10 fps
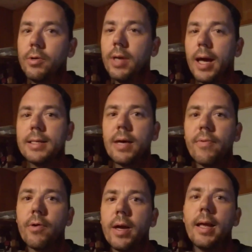You guys
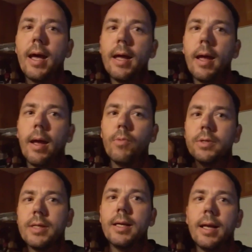have a great day, and
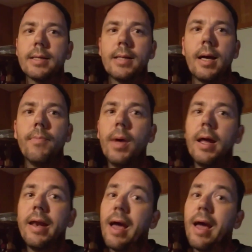we'll see you next time.